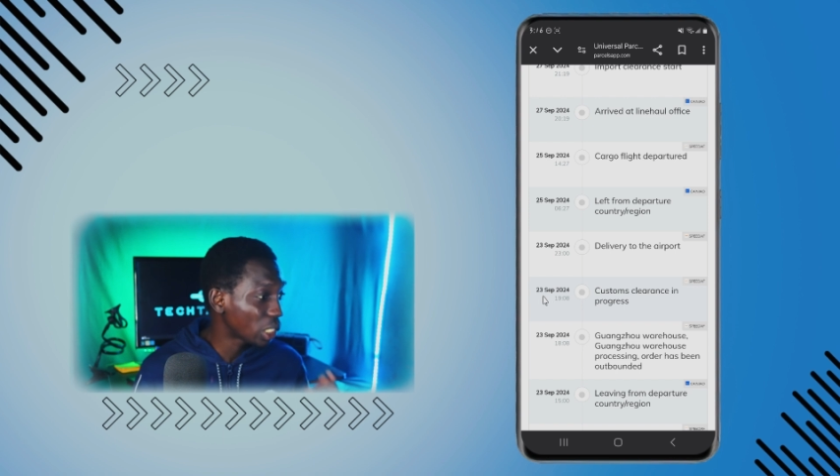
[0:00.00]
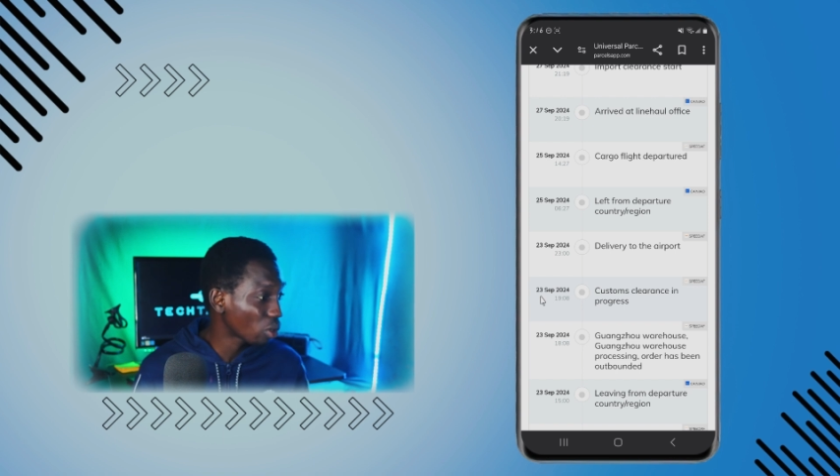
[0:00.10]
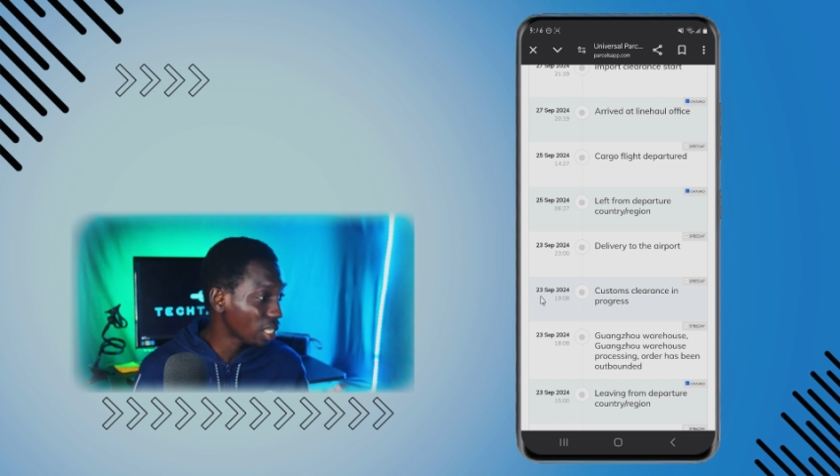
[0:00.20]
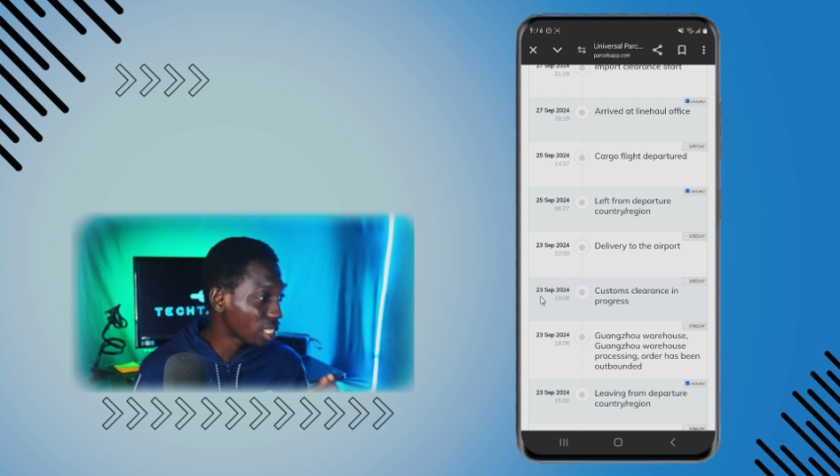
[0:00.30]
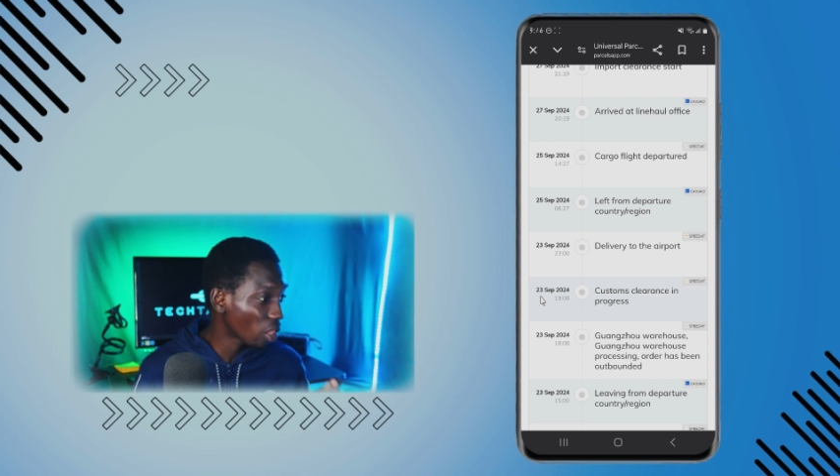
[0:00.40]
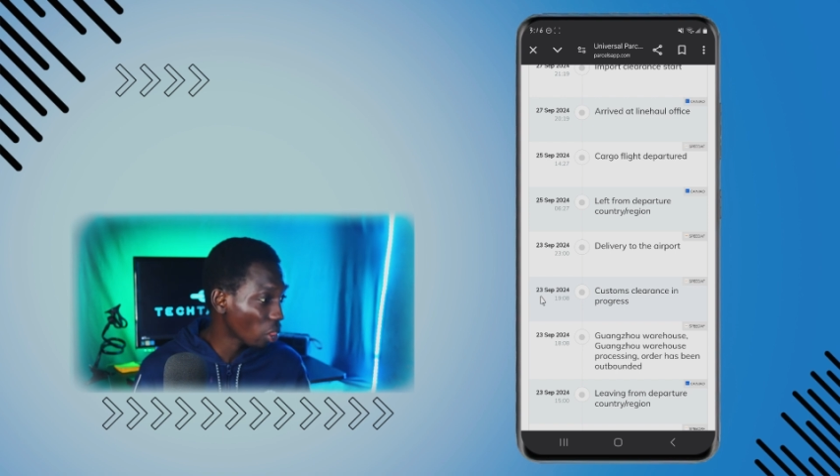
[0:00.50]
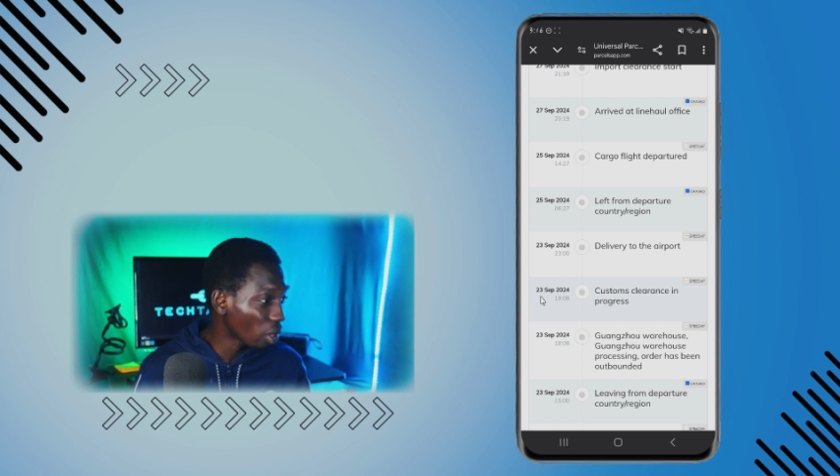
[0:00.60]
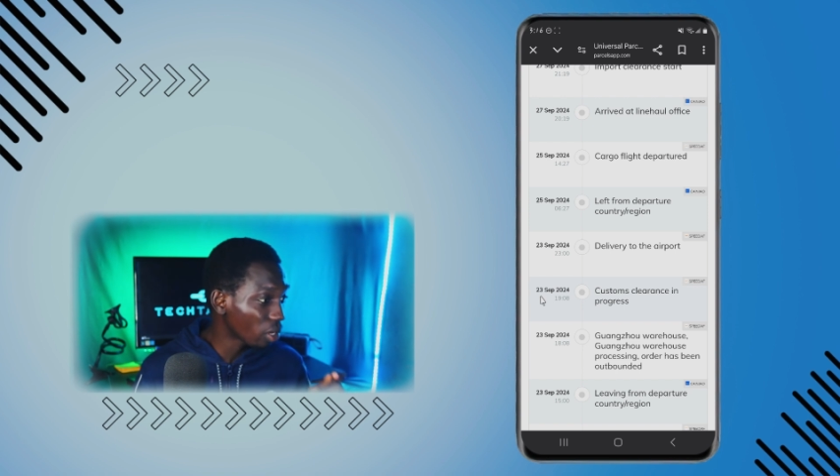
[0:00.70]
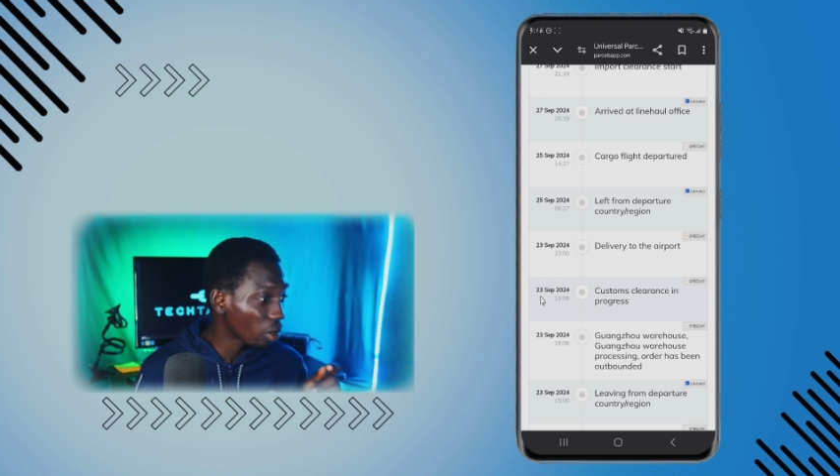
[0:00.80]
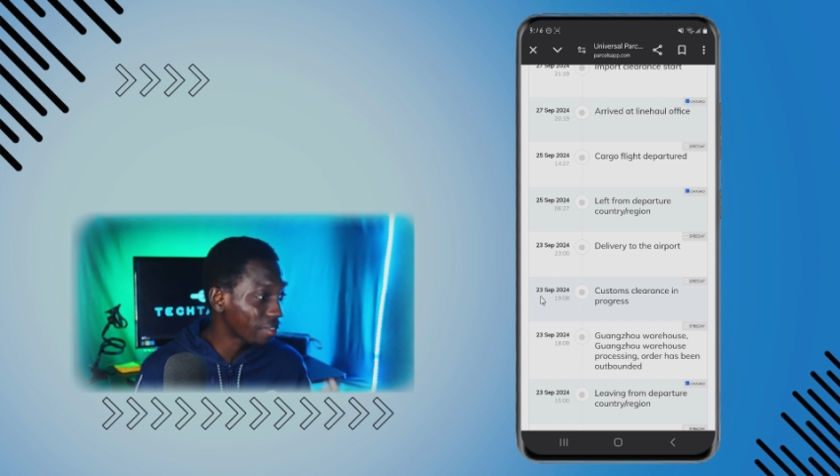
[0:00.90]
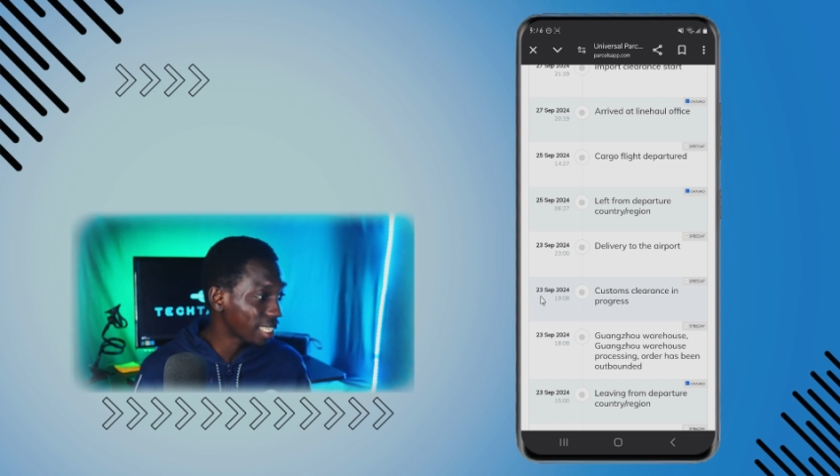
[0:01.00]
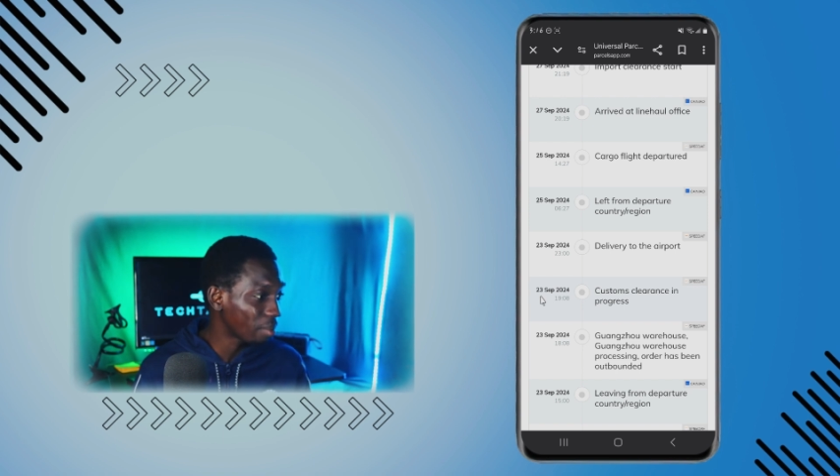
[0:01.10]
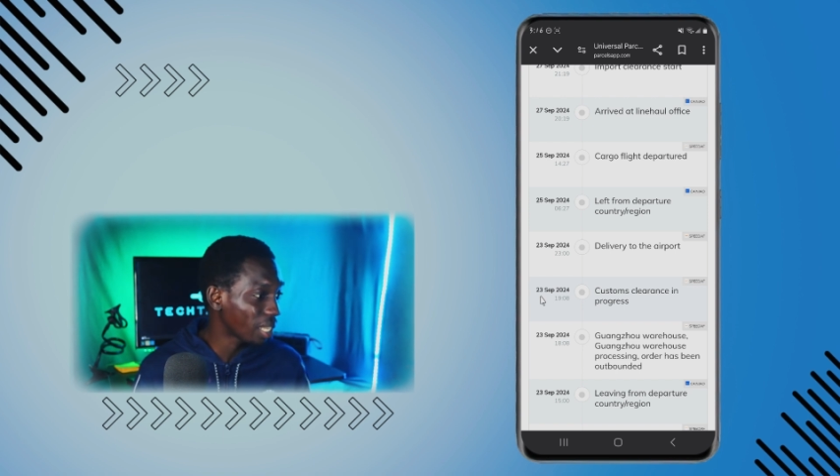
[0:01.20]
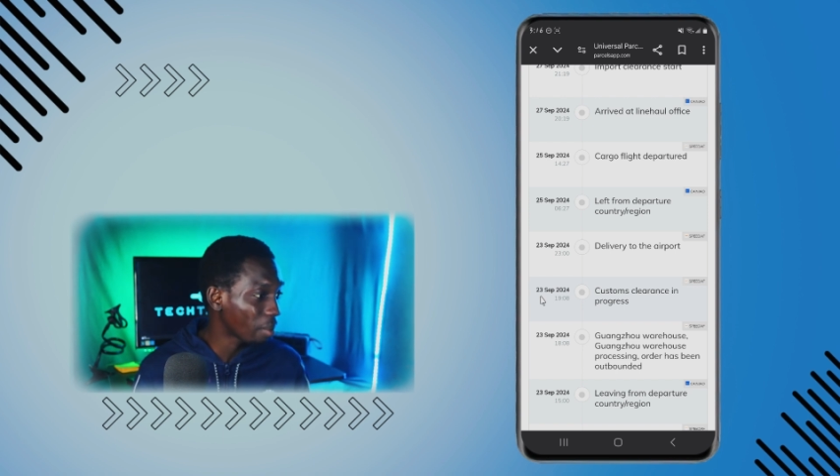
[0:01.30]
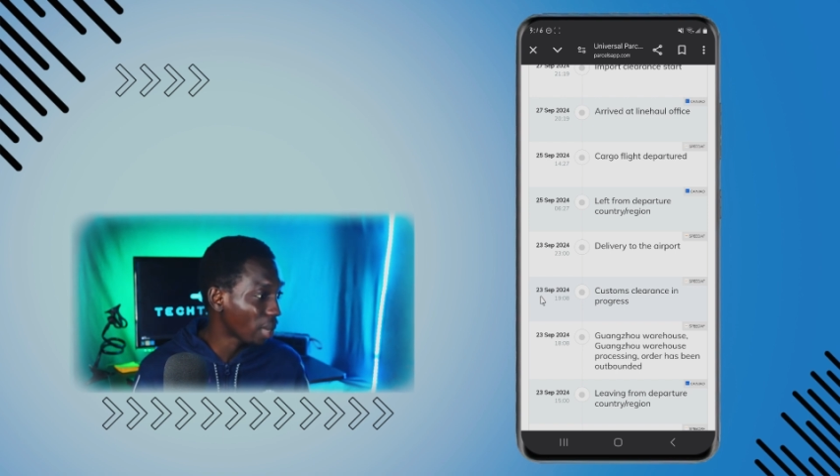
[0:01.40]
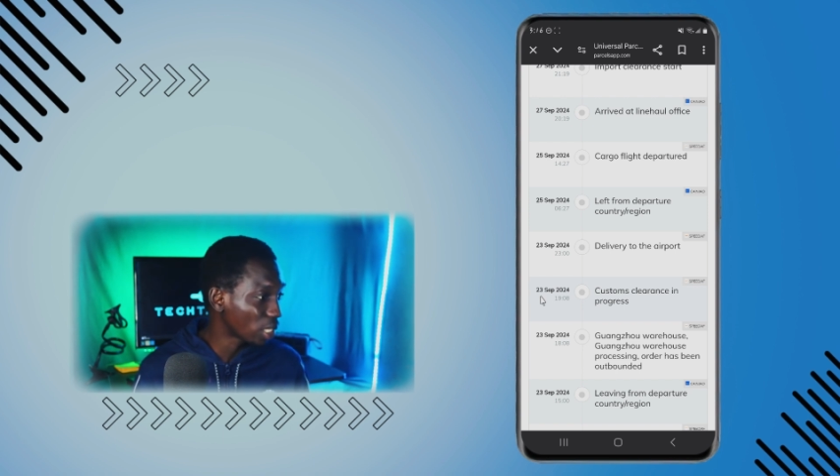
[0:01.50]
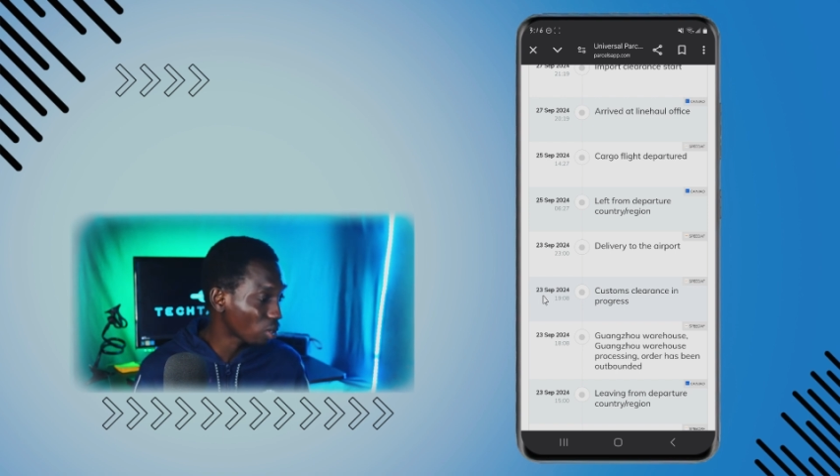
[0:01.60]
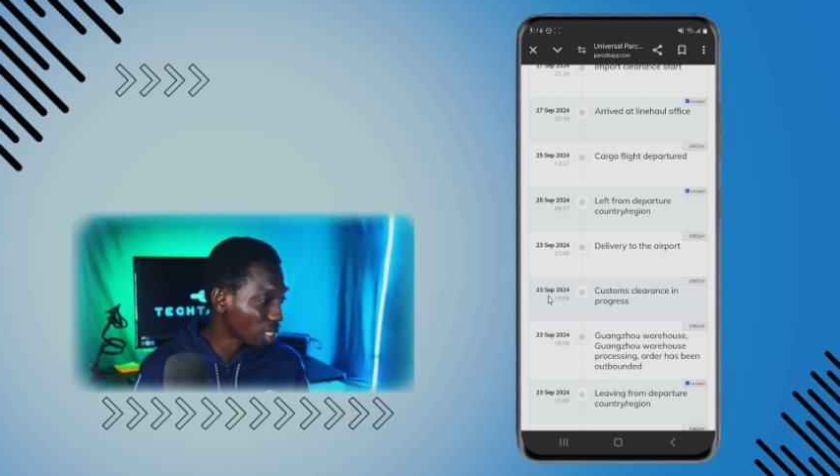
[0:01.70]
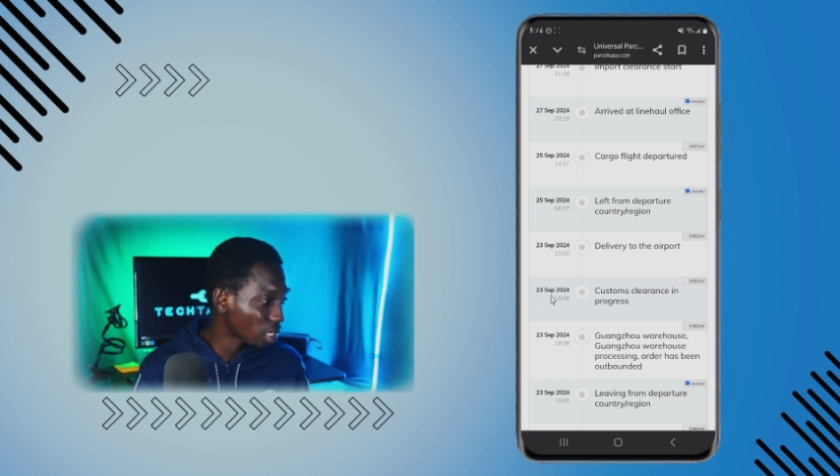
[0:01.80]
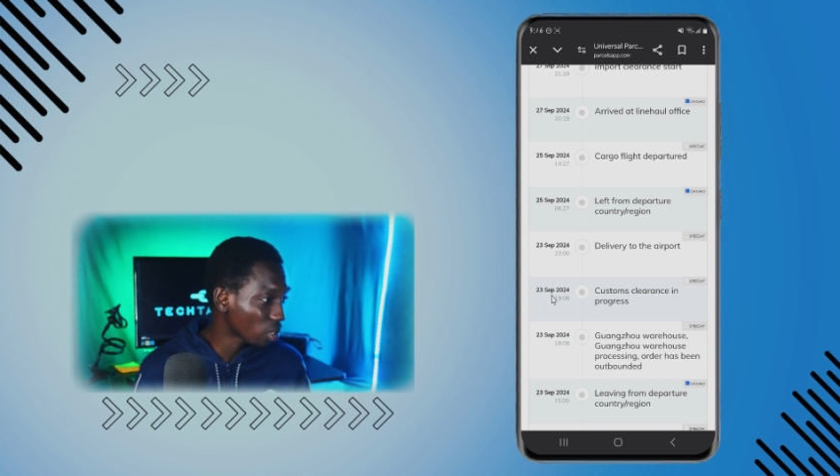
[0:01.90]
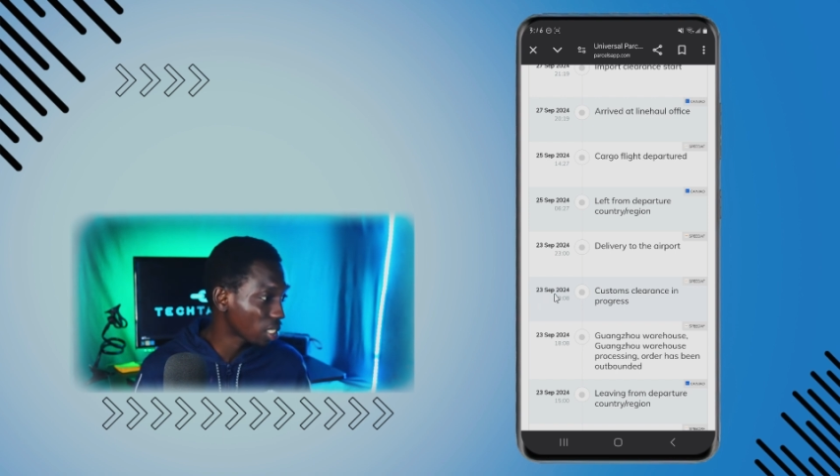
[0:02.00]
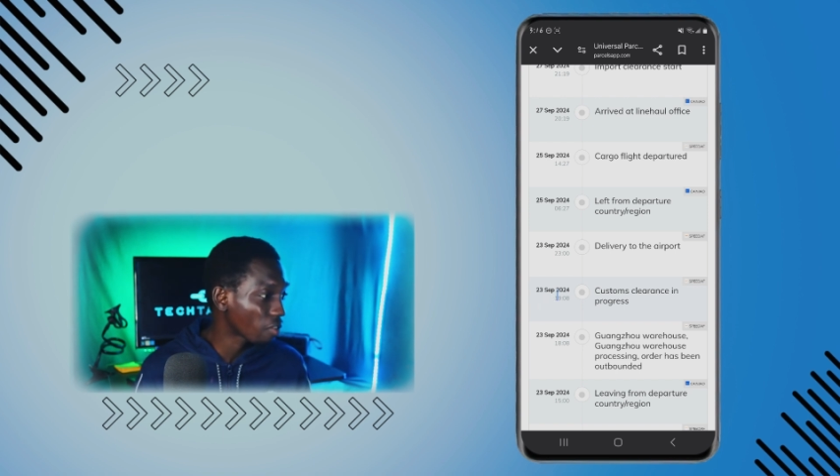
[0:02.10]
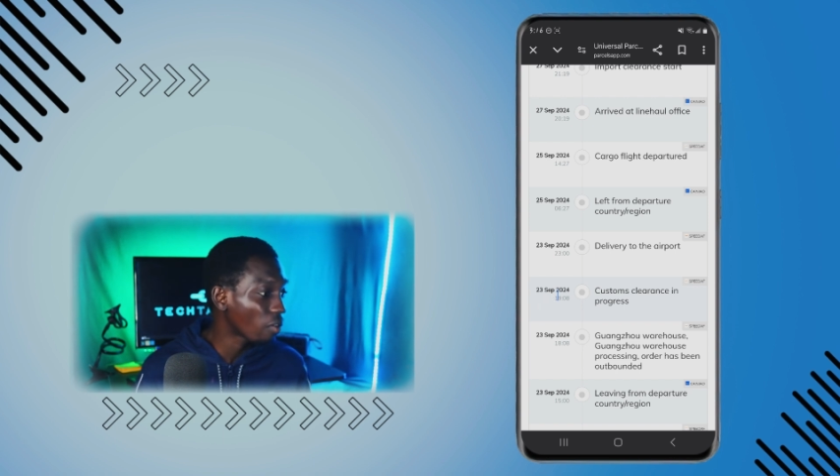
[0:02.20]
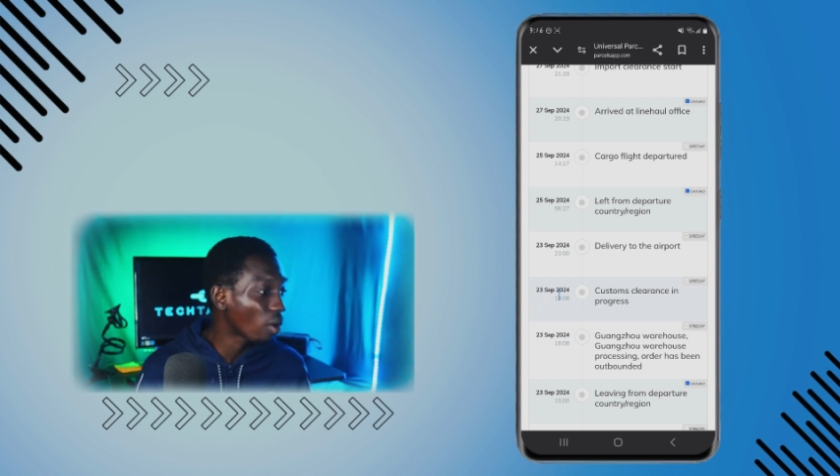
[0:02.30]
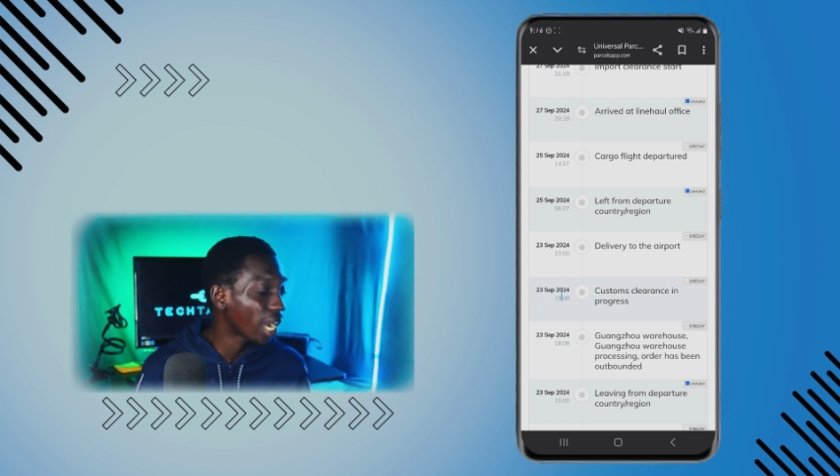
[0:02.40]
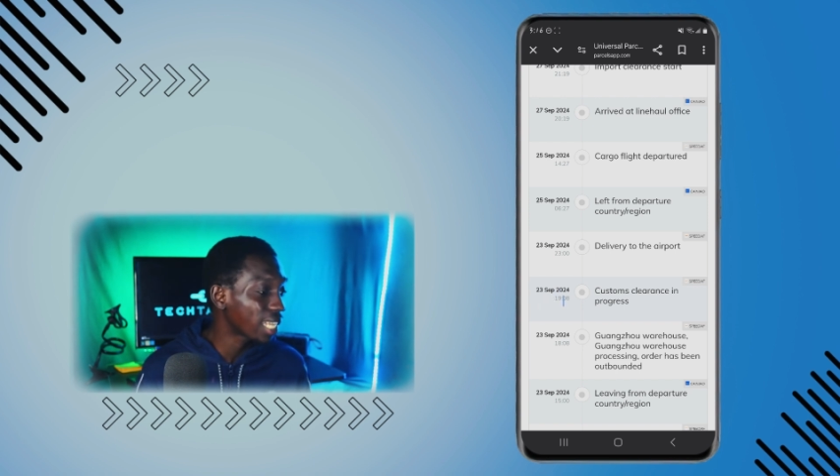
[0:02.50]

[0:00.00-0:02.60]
the 23rd of September 2024